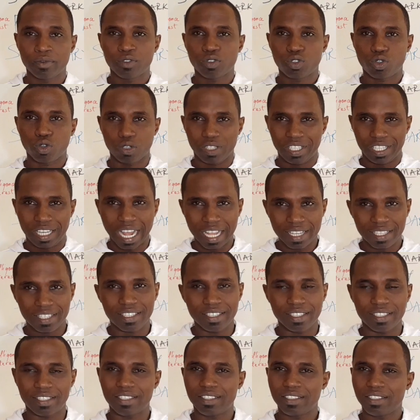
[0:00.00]
So
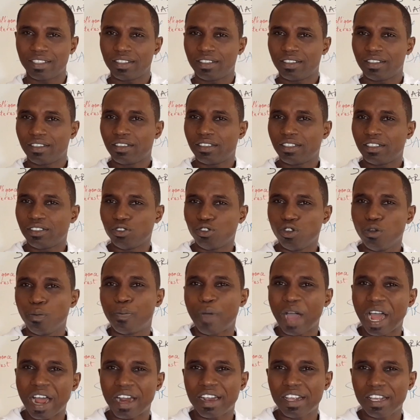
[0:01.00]
that is you
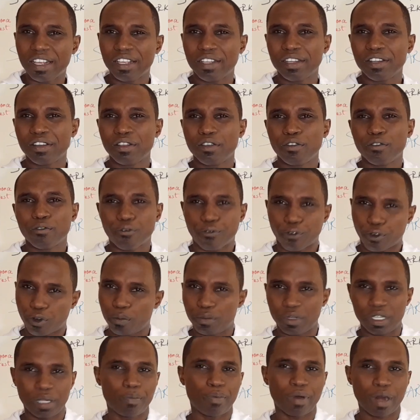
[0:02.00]
buying
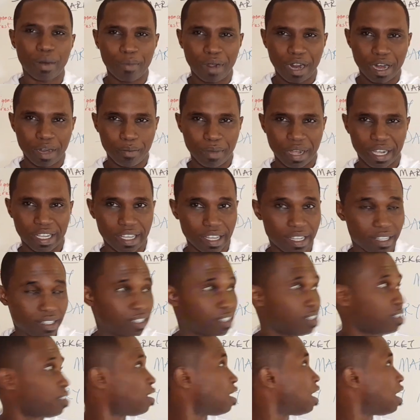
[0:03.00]
from the primary market.